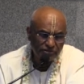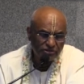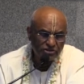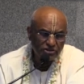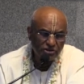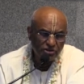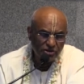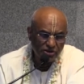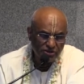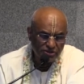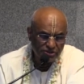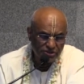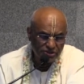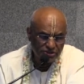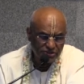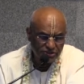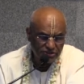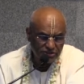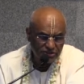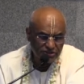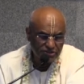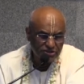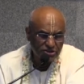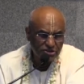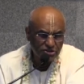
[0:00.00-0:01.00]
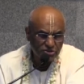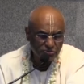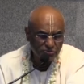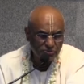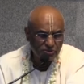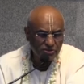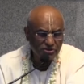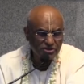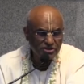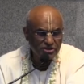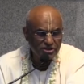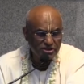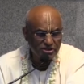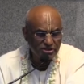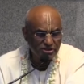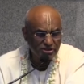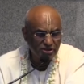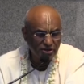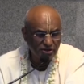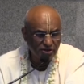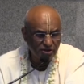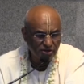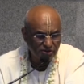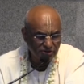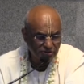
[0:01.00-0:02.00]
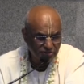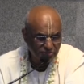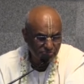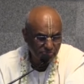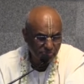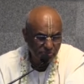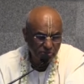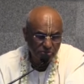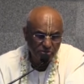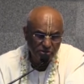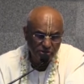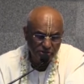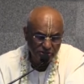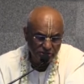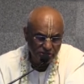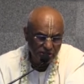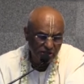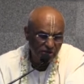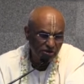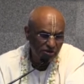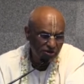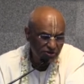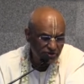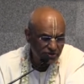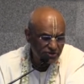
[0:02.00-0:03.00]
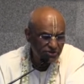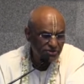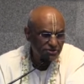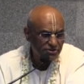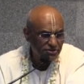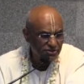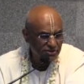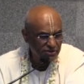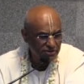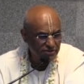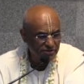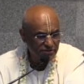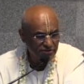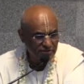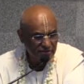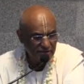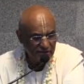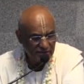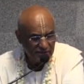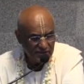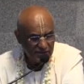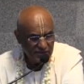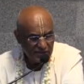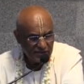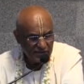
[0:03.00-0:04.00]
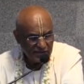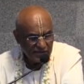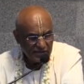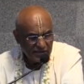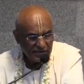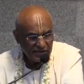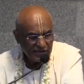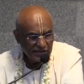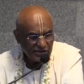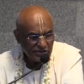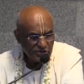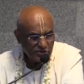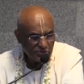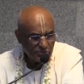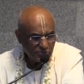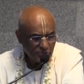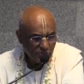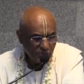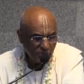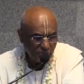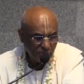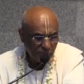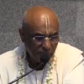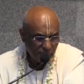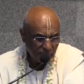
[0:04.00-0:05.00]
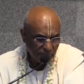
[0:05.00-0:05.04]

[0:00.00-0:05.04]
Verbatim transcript: his consciousness towards Krishna pure Krishna consciousness. He should know.